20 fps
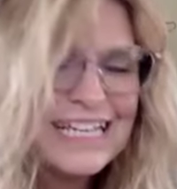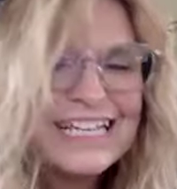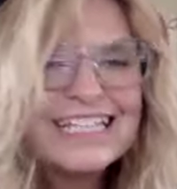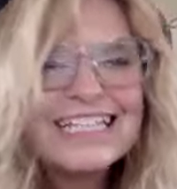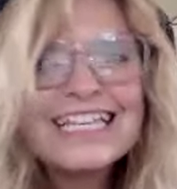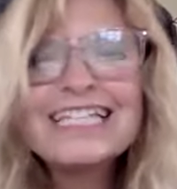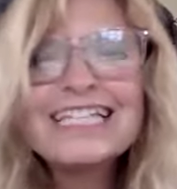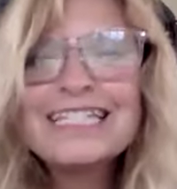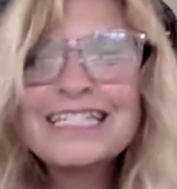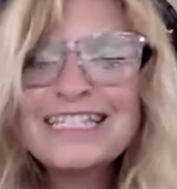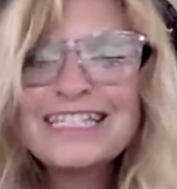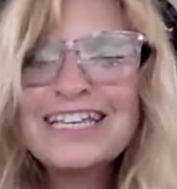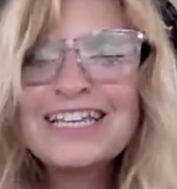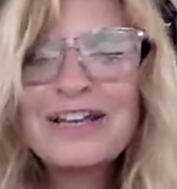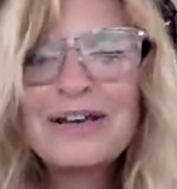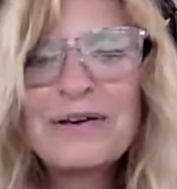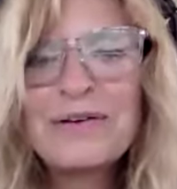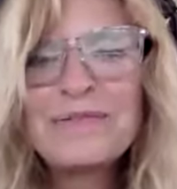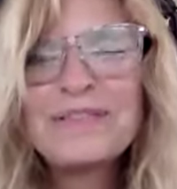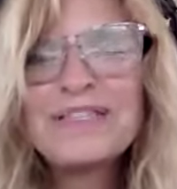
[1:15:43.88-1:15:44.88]
that's you
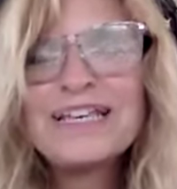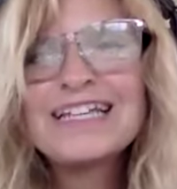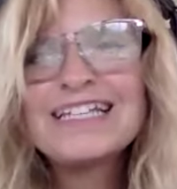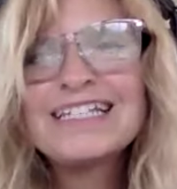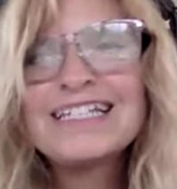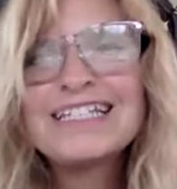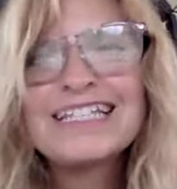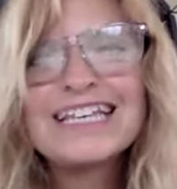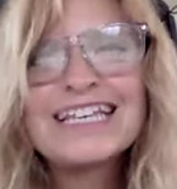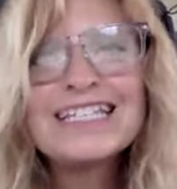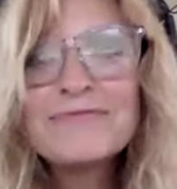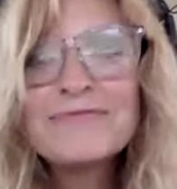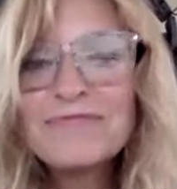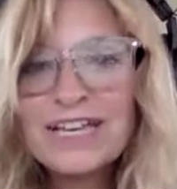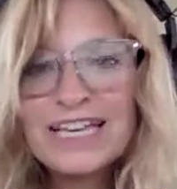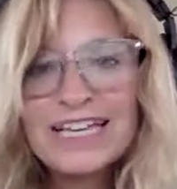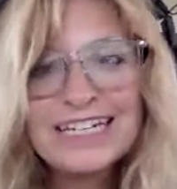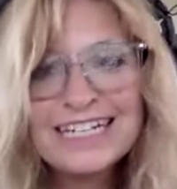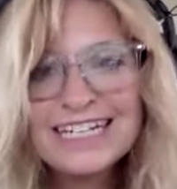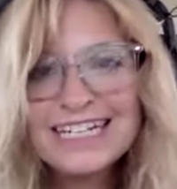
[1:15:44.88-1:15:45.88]
know that that's
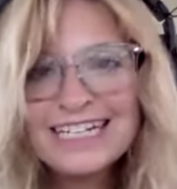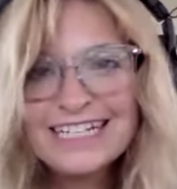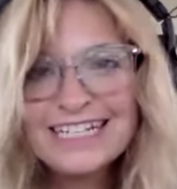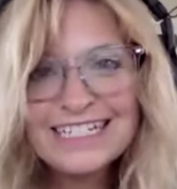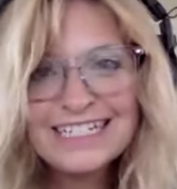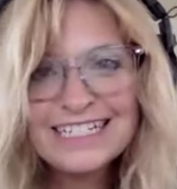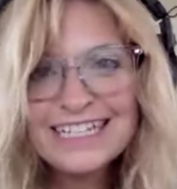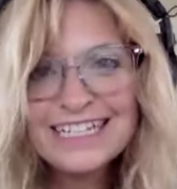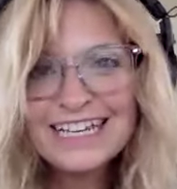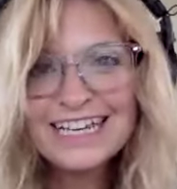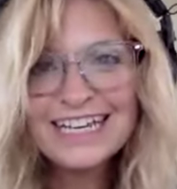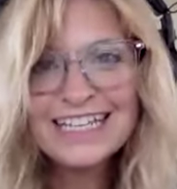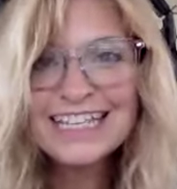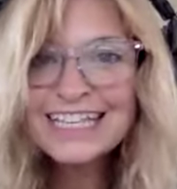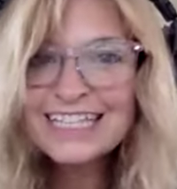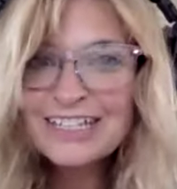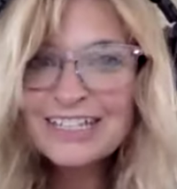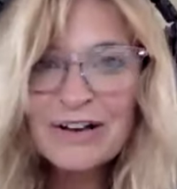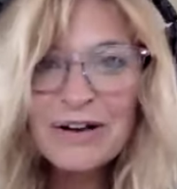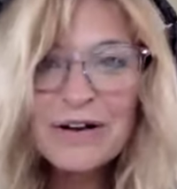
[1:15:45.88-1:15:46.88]
vanity and
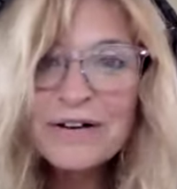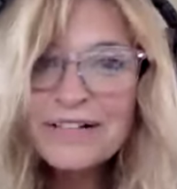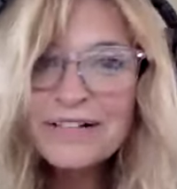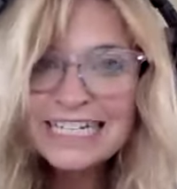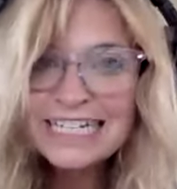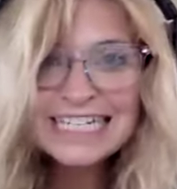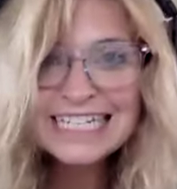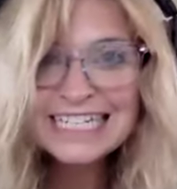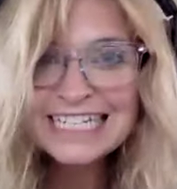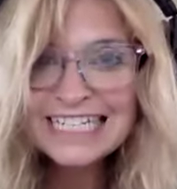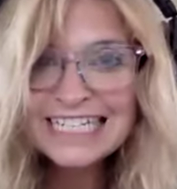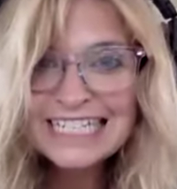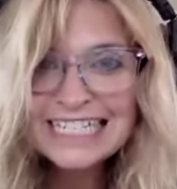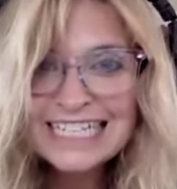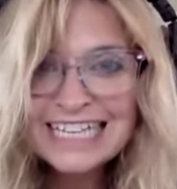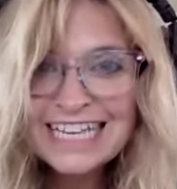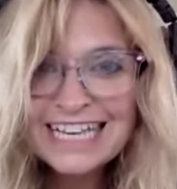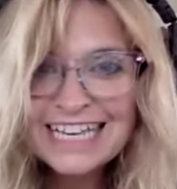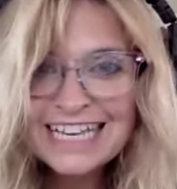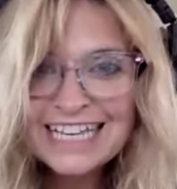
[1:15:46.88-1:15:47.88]
that's all it is.
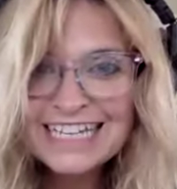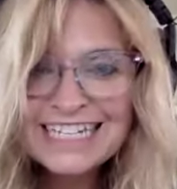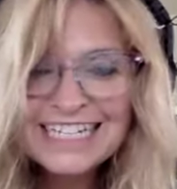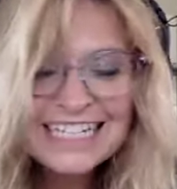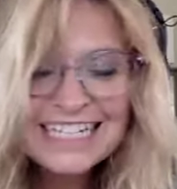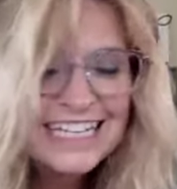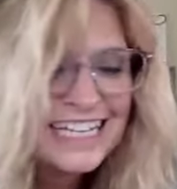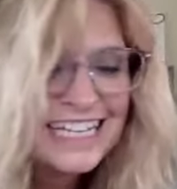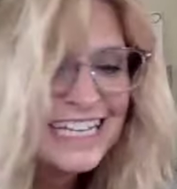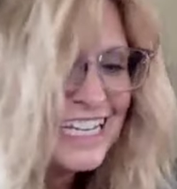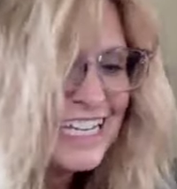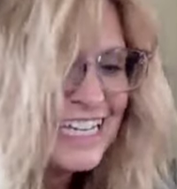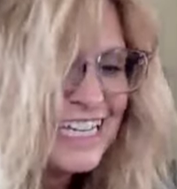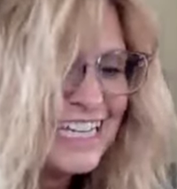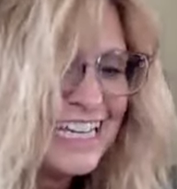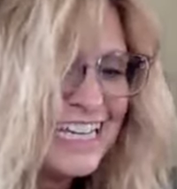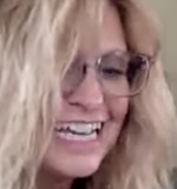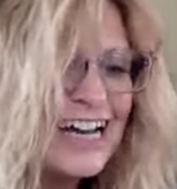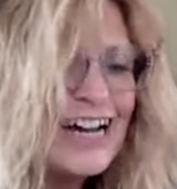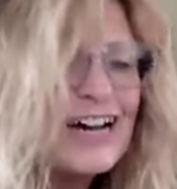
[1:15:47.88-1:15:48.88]
And
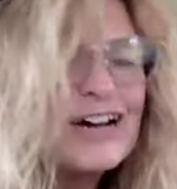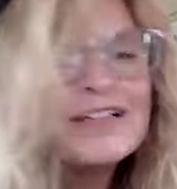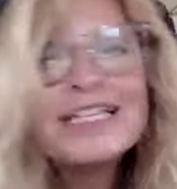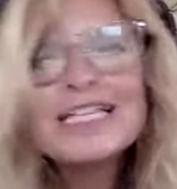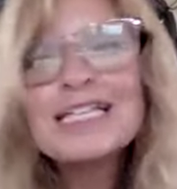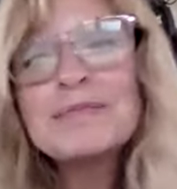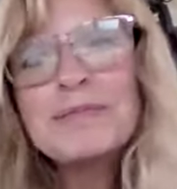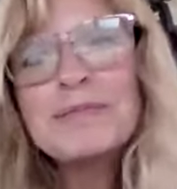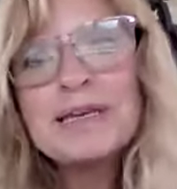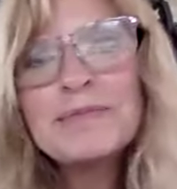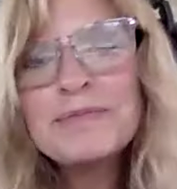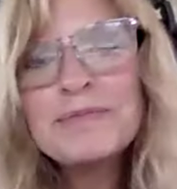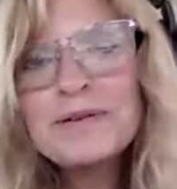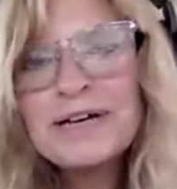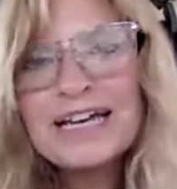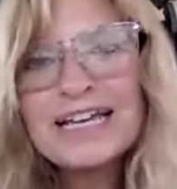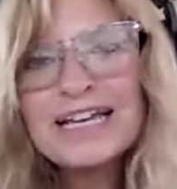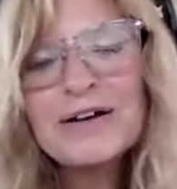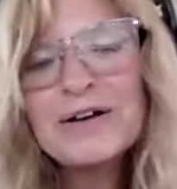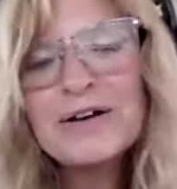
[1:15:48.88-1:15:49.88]
all these people
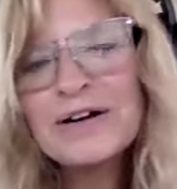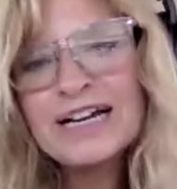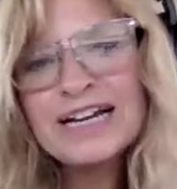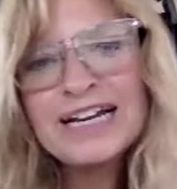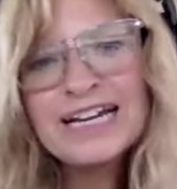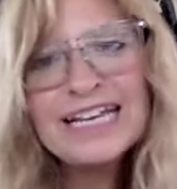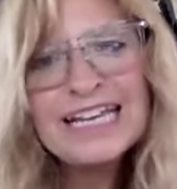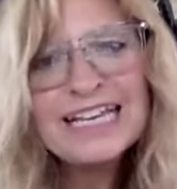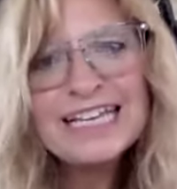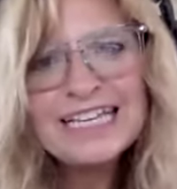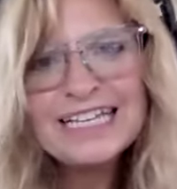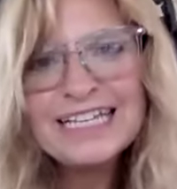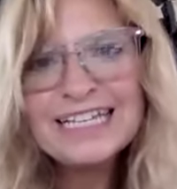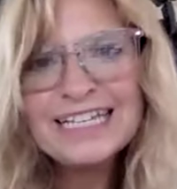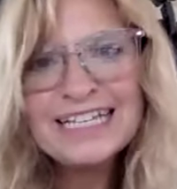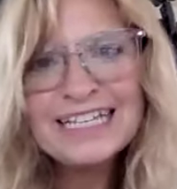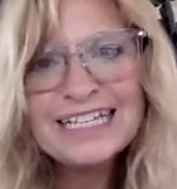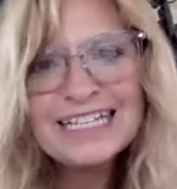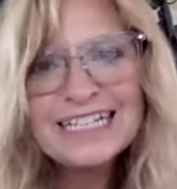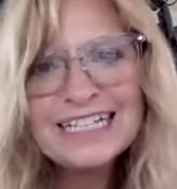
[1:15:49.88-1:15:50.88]
had
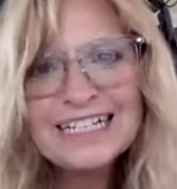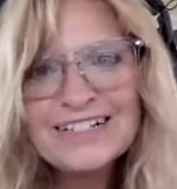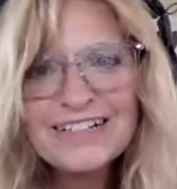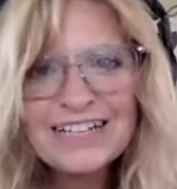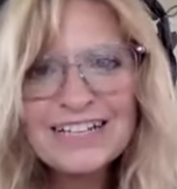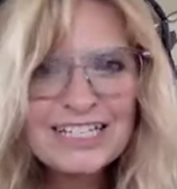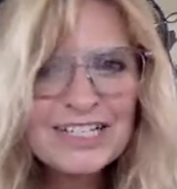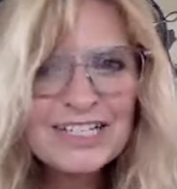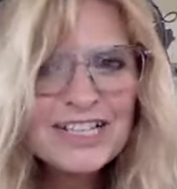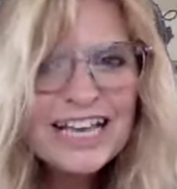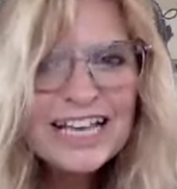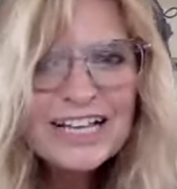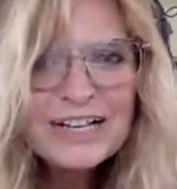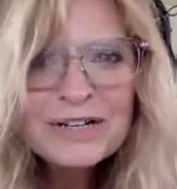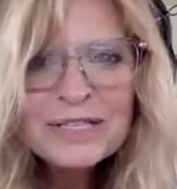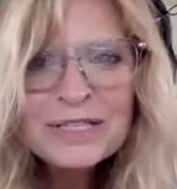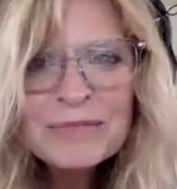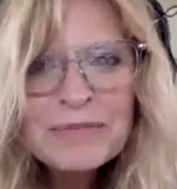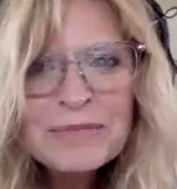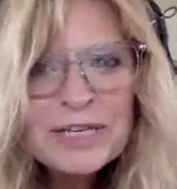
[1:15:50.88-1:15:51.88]
already clicked like
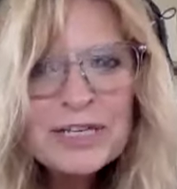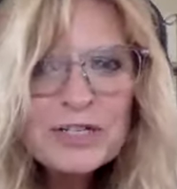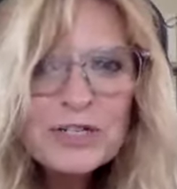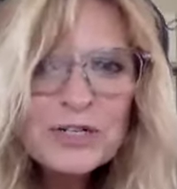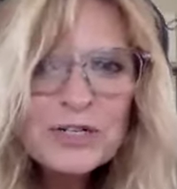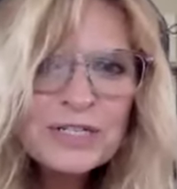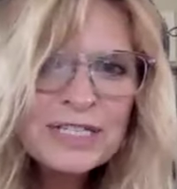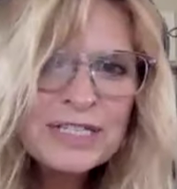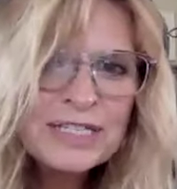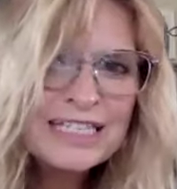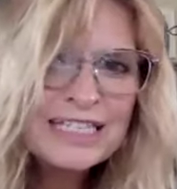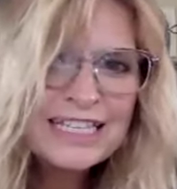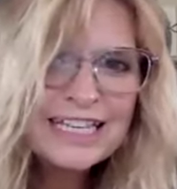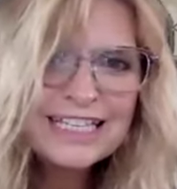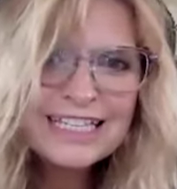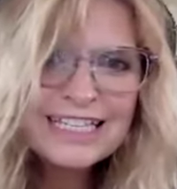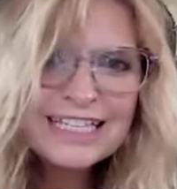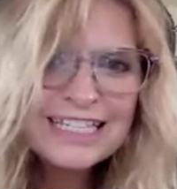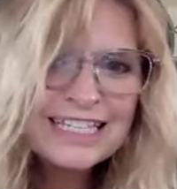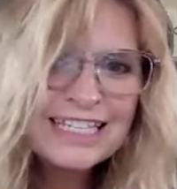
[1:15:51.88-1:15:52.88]
on the pictures and said
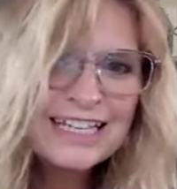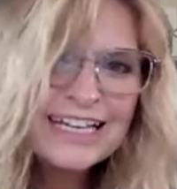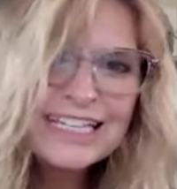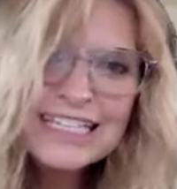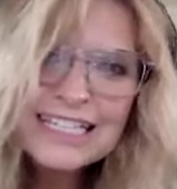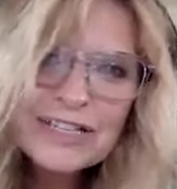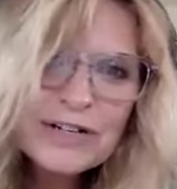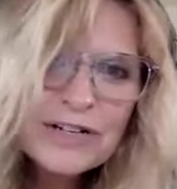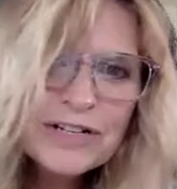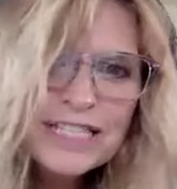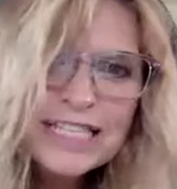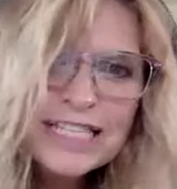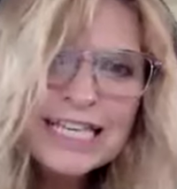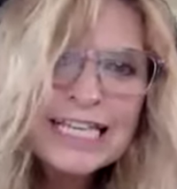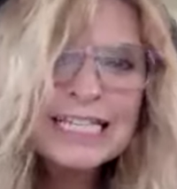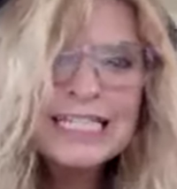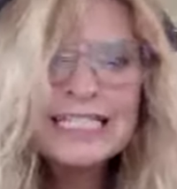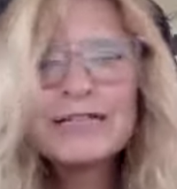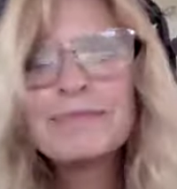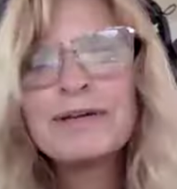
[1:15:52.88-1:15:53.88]
these nice little
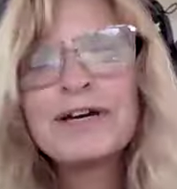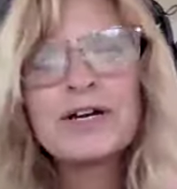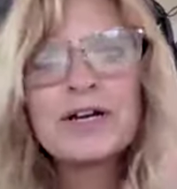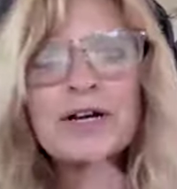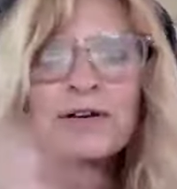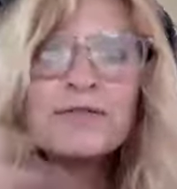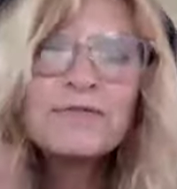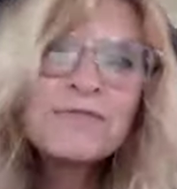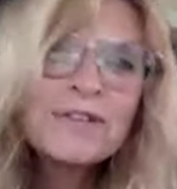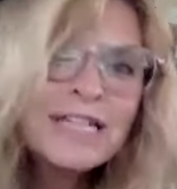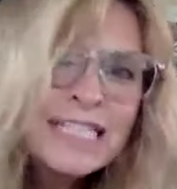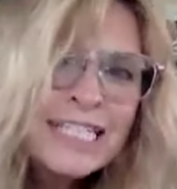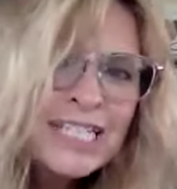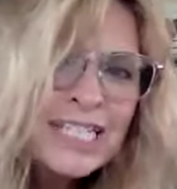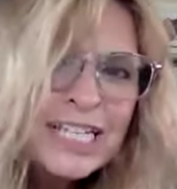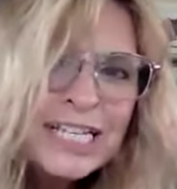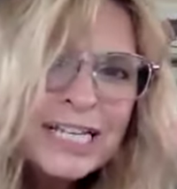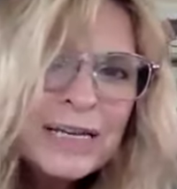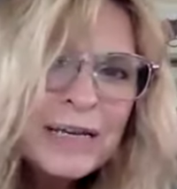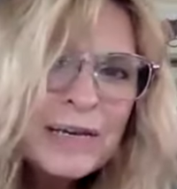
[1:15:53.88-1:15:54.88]
things about our
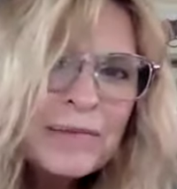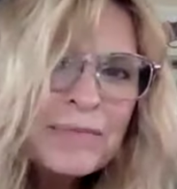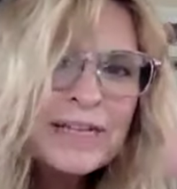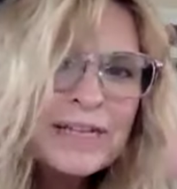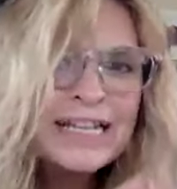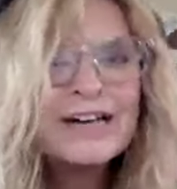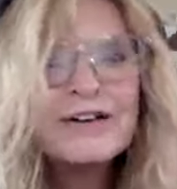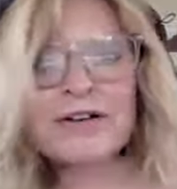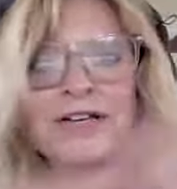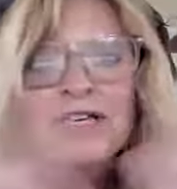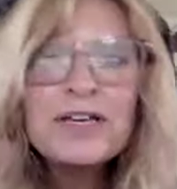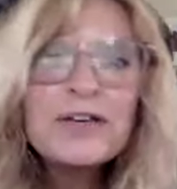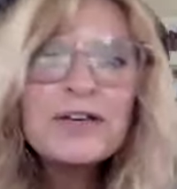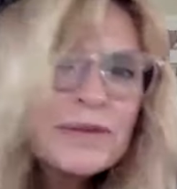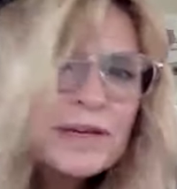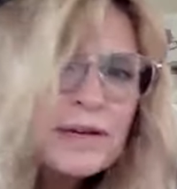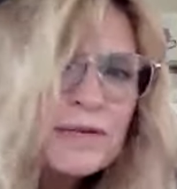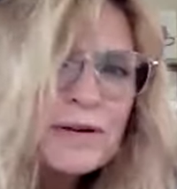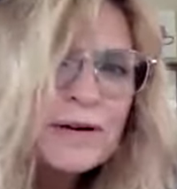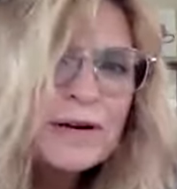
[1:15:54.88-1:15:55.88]
friendship and how cute
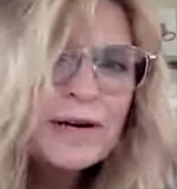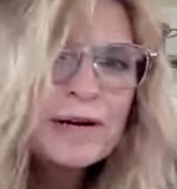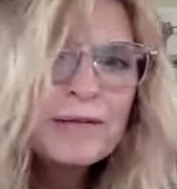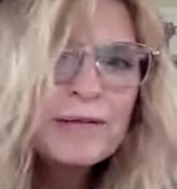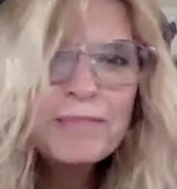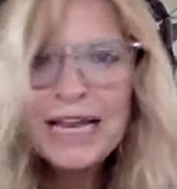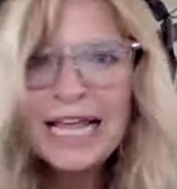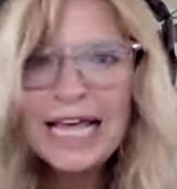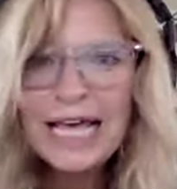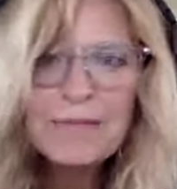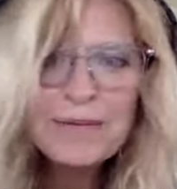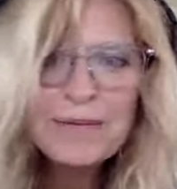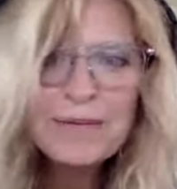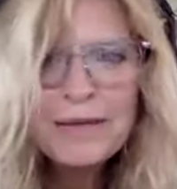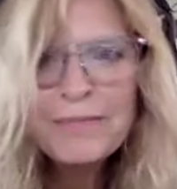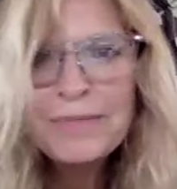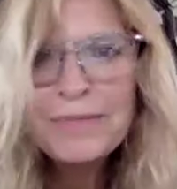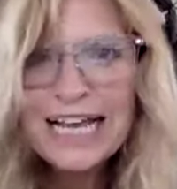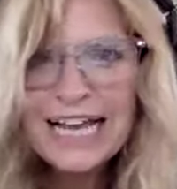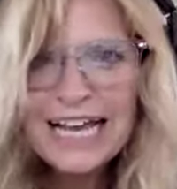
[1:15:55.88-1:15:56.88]
we were and blah,
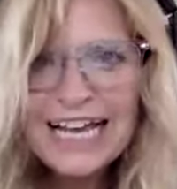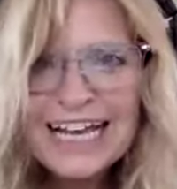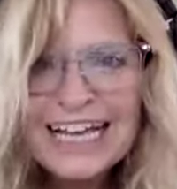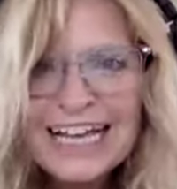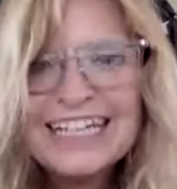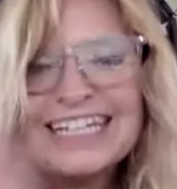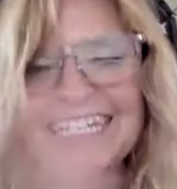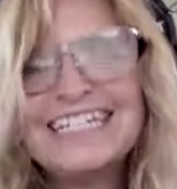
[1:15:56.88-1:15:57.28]
blah, blah.